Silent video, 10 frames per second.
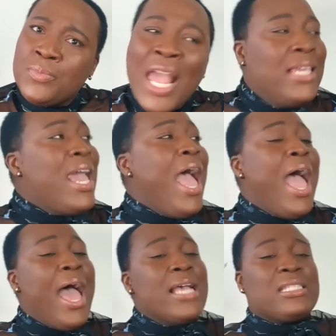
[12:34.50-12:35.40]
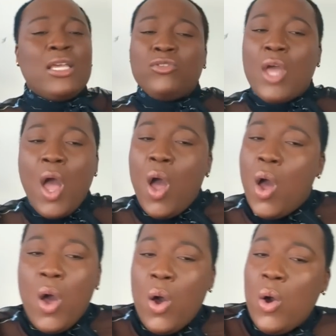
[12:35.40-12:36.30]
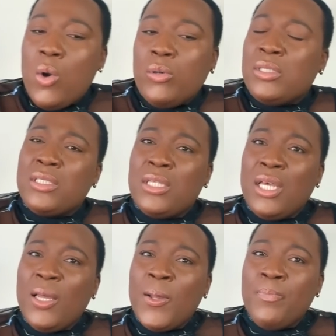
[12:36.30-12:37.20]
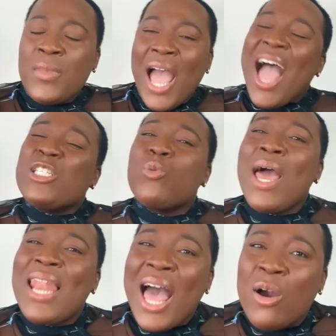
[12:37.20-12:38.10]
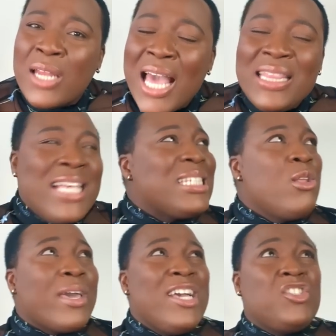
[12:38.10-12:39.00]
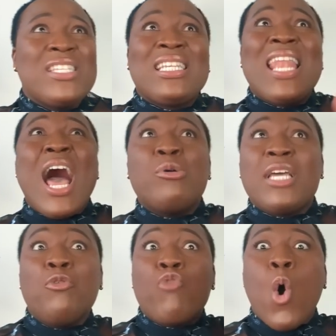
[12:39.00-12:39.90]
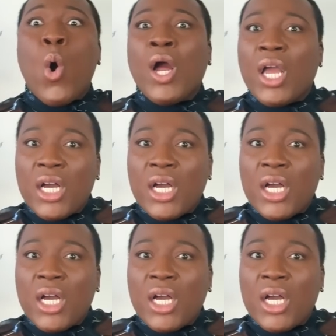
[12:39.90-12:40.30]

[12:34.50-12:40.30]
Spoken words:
Yes, in toes. Ajua Loud. This look is just loud and wrong.